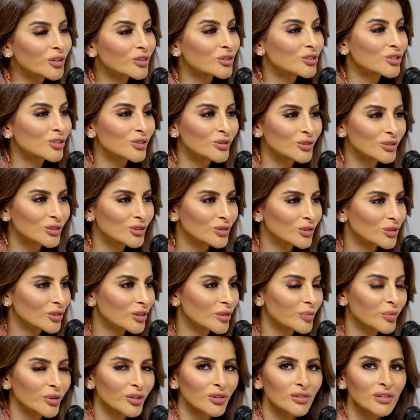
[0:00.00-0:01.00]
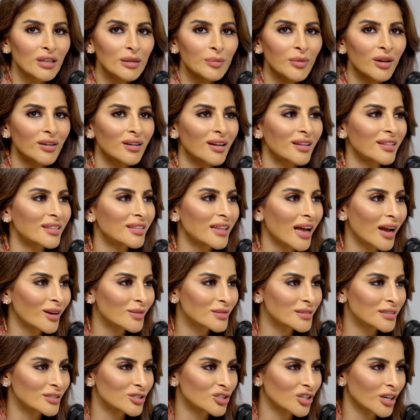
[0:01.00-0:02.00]
you're true to. You can put your name on
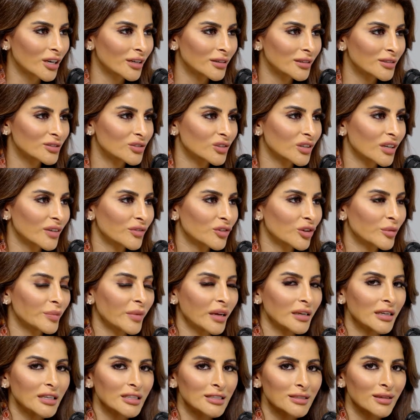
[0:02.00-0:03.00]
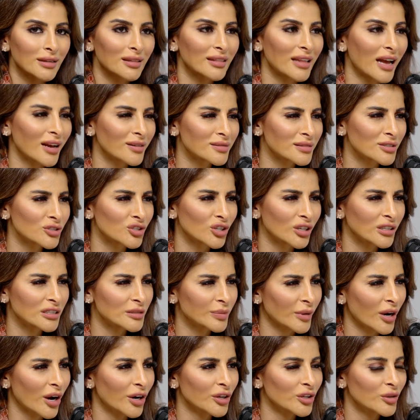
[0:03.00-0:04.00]
1,000 charities or give your money to 1,000 charities,
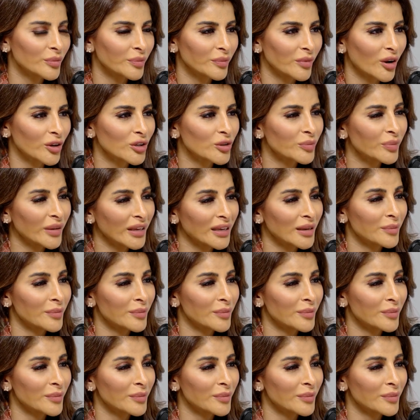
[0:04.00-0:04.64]
but are you being